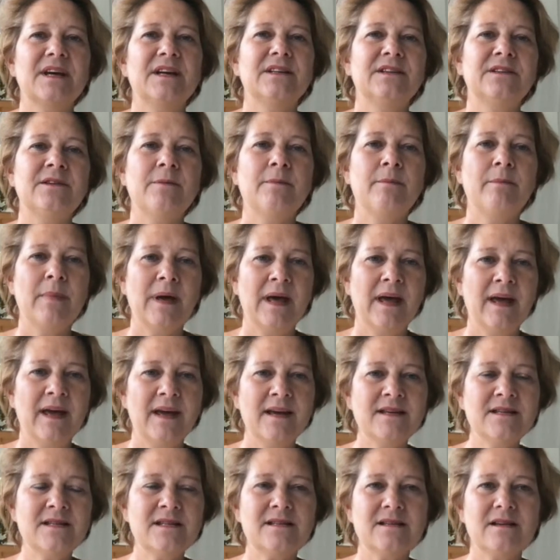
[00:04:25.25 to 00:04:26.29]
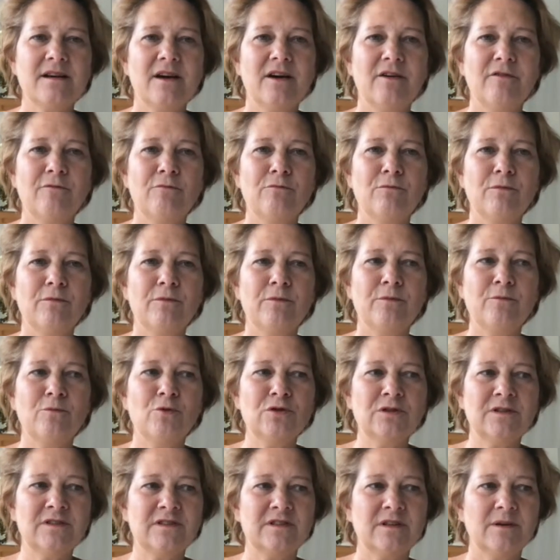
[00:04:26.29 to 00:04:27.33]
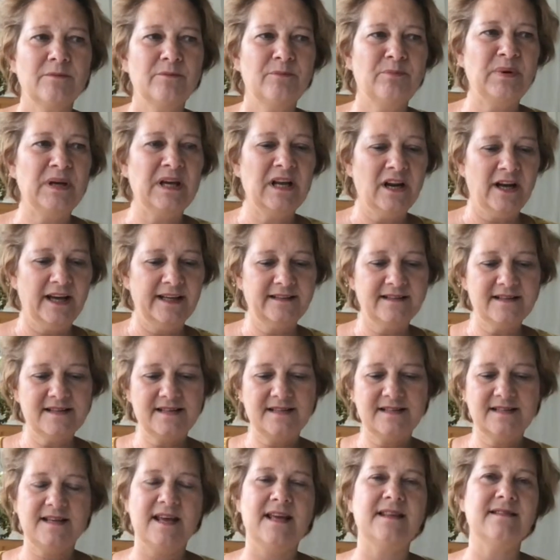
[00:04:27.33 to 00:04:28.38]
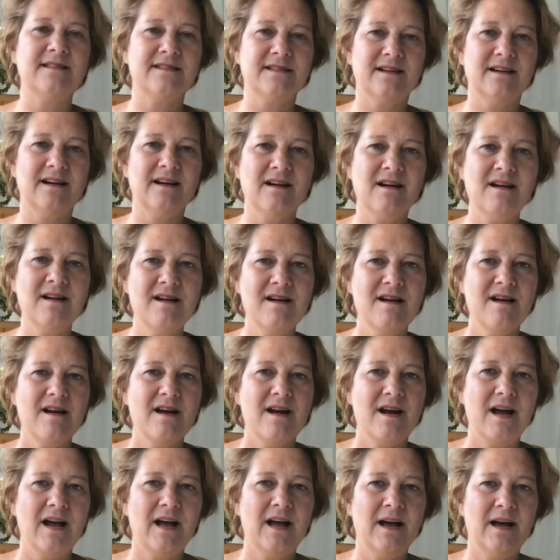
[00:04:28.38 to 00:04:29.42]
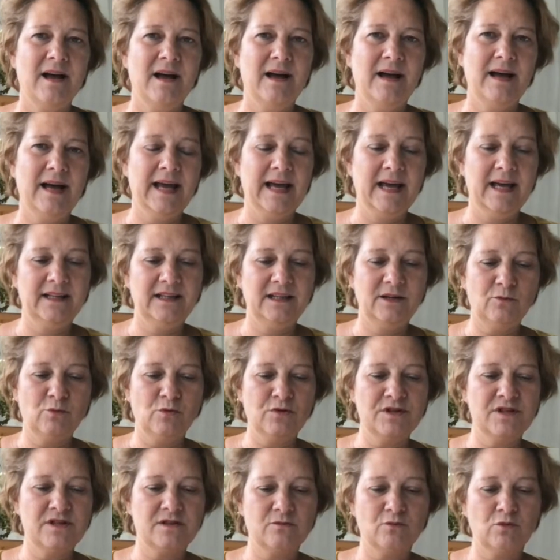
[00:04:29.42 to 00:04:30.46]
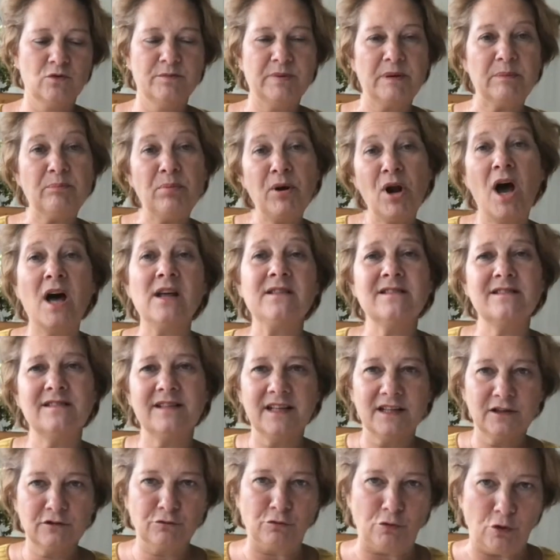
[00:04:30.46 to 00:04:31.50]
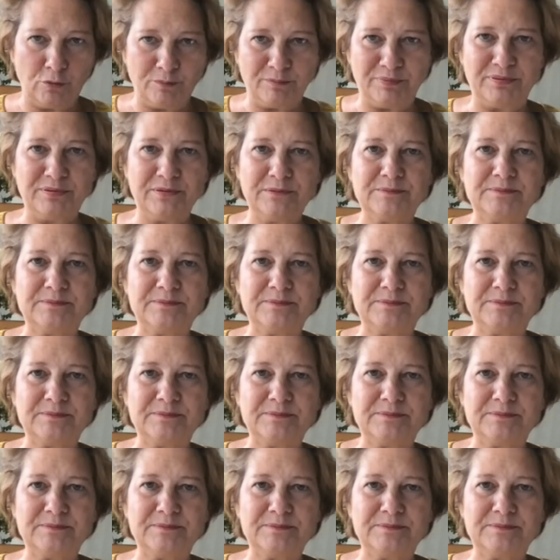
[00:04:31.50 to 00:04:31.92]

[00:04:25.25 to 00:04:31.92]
The maize would be like the center, and it would be planted in a group,